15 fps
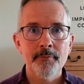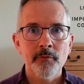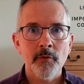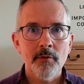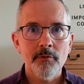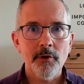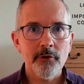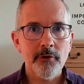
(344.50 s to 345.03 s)

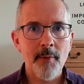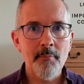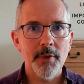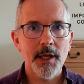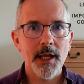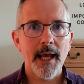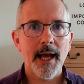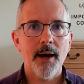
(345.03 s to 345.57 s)
for
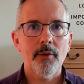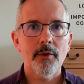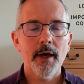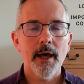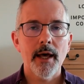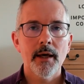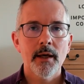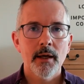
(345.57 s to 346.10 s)
somebody out
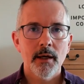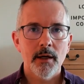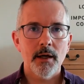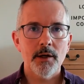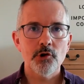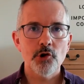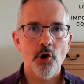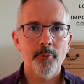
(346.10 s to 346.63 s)
there,
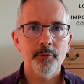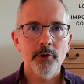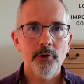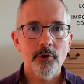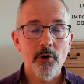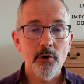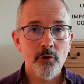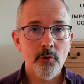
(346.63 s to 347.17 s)
a job to
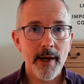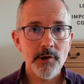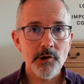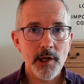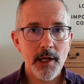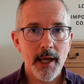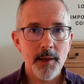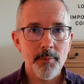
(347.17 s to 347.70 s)
do to
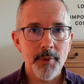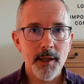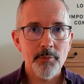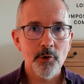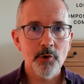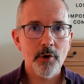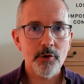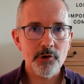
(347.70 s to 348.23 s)
educate
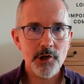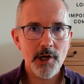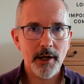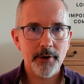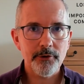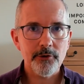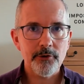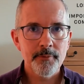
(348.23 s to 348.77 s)
people, not
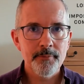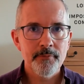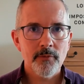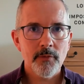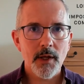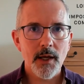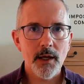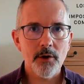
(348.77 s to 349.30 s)
just
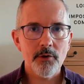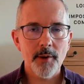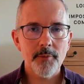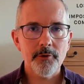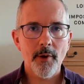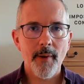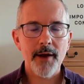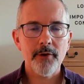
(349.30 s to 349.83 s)
in
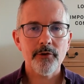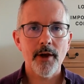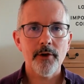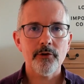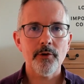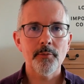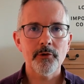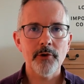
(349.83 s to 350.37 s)
crypto
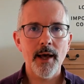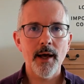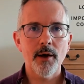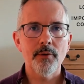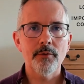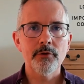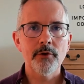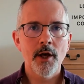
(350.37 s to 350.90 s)
assets
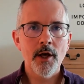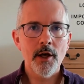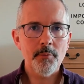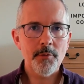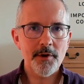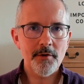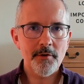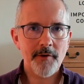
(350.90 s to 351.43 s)
themselves,
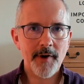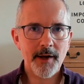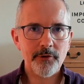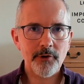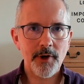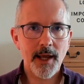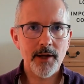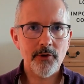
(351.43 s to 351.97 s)
but the
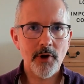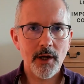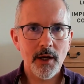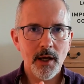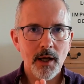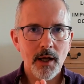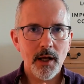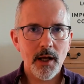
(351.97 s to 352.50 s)
fascinating
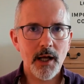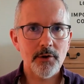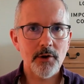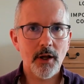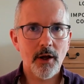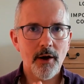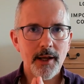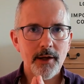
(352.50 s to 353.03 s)

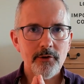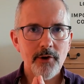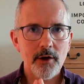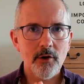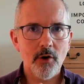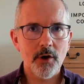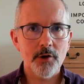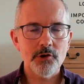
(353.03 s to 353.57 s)
underlying
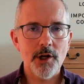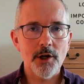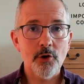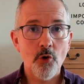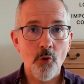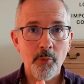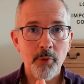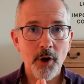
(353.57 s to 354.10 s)
technology
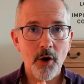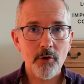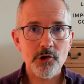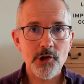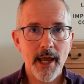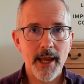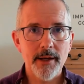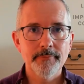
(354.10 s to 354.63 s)
called
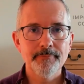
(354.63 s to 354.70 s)
blockchain,